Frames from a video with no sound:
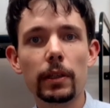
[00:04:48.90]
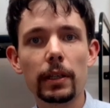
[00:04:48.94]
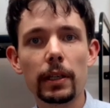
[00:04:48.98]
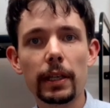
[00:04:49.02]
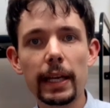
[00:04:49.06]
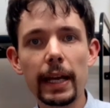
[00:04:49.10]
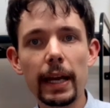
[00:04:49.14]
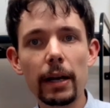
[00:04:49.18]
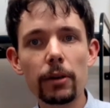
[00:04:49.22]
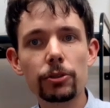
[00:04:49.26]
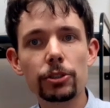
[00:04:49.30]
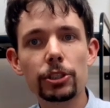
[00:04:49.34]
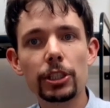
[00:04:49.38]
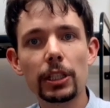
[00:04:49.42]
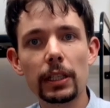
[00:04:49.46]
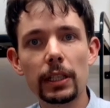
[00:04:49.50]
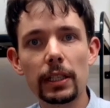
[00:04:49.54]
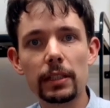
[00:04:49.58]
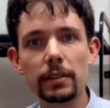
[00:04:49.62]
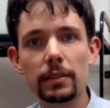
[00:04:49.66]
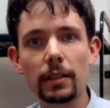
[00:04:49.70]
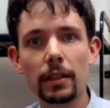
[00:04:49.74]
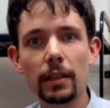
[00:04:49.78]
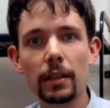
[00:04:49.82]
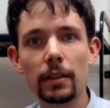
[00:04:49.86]
couching
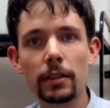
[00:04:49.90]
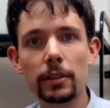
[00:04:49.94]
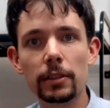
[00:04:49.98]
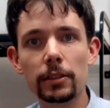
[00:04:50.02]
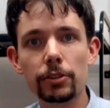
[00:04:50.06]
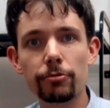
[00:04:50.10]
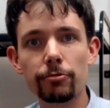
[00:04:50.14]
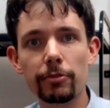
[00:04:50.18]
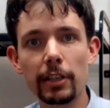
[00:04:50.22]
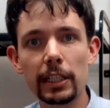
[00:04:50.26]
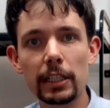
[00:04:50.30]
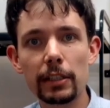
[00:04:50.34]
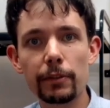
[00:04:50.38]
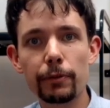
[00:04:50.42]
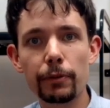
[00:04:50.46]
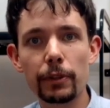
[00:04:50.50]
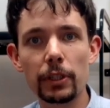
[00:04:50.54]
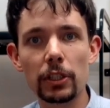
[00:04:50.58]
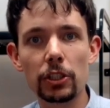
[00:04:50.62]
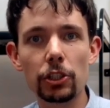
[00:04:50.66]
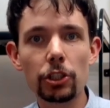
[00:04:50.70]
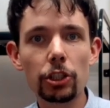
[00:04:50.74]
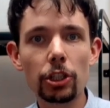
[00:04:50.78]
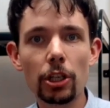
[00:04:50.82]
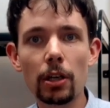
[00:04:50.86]
his lance ready for
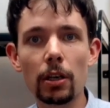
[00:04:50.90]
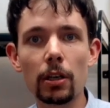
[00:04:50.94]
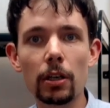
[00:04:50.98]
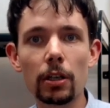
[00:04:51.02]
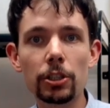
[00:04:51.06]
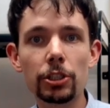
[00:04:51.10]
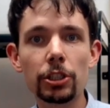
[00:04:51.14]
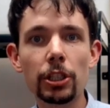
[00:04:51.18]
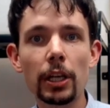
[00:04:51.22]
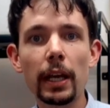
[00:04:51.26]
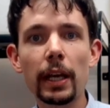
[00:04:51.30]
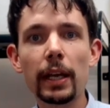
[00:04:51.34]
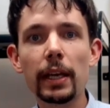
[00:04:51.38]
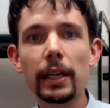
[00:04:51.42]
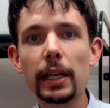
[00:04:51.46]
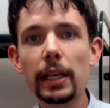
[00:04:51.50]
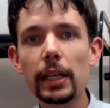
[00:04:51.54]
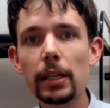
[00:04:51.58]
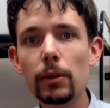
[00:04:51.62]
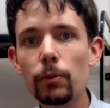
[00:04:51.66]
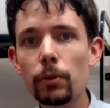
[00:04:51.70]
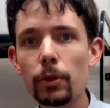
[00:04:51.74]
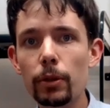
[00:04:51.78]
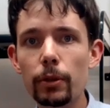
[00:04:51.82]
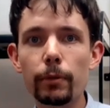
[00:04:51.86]
the charge,
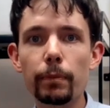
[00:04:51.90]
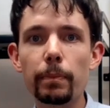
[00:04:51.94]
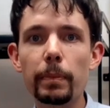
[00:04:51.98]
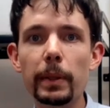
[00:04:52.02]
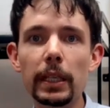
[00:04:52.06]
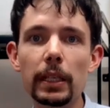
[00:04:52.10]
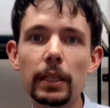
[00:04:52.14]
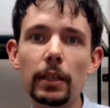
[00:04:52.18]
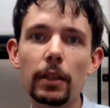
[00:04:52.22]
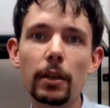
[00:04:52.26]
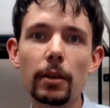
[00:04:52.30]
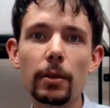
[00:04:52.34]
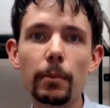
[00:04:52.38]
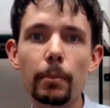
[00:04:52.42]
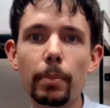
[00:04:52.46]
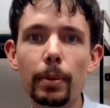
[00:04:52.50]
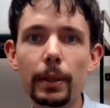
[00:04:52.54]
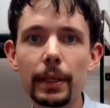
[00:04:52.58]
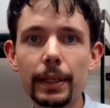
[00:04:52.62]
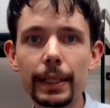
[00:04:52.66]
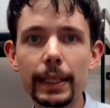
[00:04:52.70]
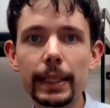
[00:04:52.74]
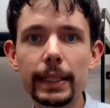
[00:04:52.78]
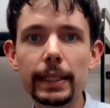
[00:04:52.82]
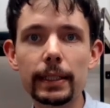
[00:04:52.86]
he would have been
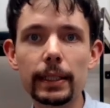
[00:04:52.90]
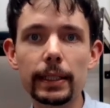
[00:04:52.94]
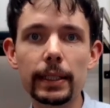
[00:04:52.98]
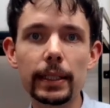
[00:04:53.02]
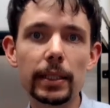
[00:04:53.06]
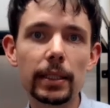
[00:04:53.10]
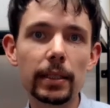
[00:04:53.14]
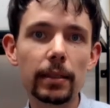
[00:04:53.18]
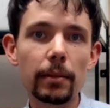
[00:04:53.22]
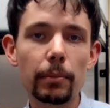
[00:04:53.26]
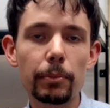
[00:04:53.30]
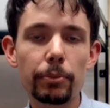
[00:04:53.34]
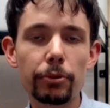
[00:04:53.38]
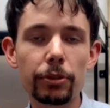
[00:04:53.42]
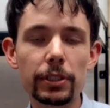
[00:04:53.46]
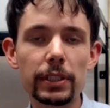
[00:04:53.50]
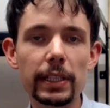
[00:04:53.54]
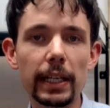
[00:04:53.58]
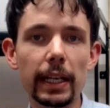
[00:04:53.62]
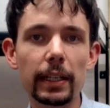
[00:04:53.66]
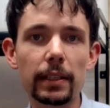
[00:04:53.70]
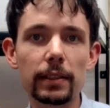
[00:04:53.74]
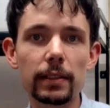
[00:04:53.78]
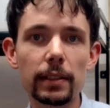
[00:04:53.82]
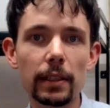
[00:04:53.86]
completely
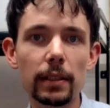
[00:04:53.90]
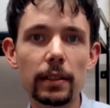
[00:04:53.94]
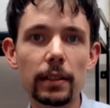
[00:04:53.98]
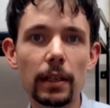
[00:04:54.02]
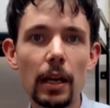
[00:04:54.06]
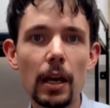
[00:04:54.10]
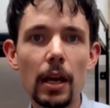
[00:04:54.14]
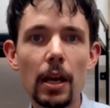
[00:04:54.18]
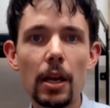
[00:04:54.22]
protected.